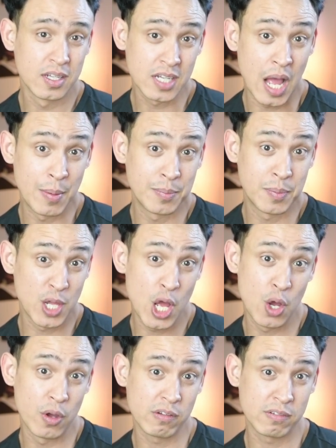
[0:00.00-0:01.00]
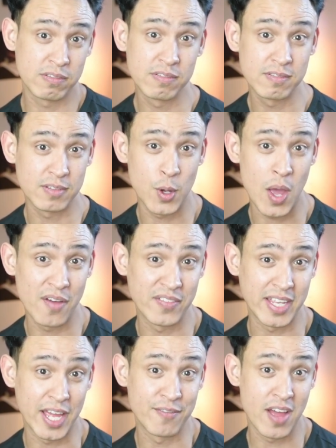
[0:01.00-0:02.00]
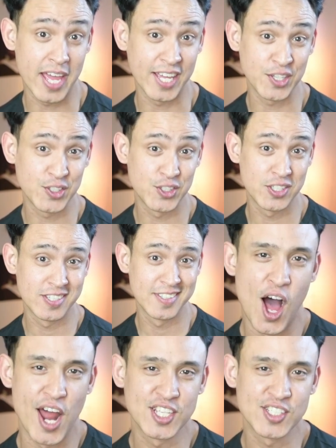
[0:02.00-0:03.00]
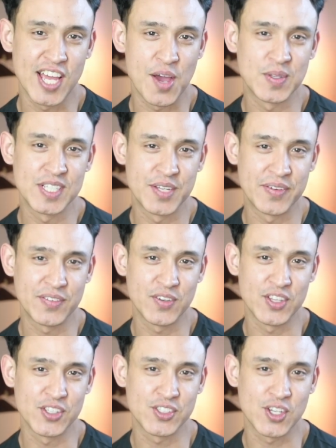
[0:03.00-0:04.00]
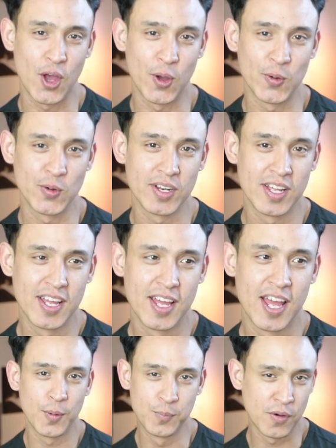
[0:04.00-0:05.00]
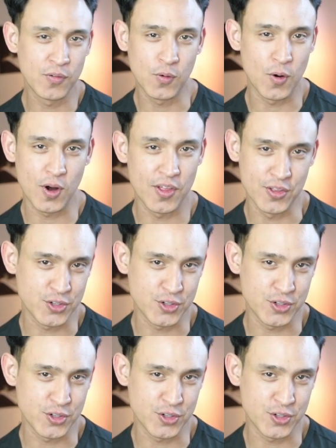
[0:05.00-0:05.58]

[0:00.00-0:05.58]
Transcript: Comment below if you have any advice. Honestly, I was living for this coat before all the